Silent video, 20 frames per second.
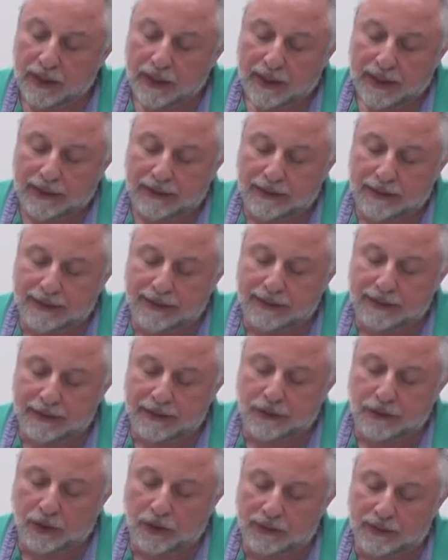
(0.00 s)
It is in
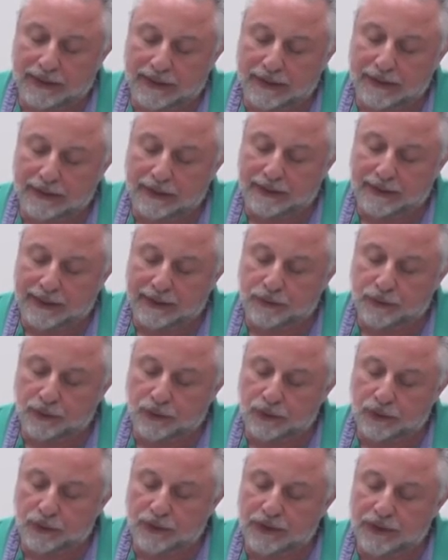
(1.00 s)
this context that he
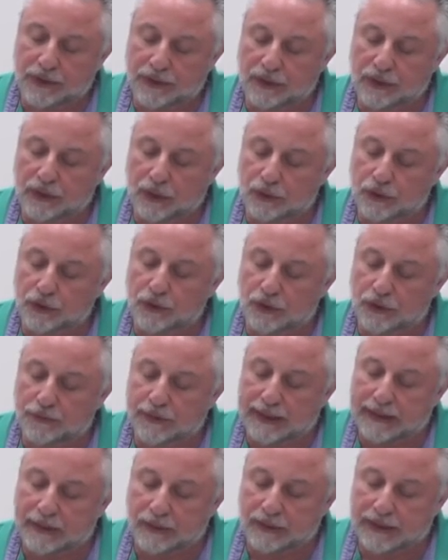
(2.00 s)
introduces the notion of
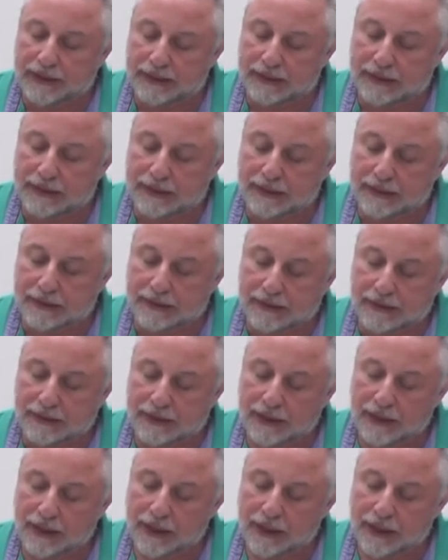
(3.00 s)
agonistics,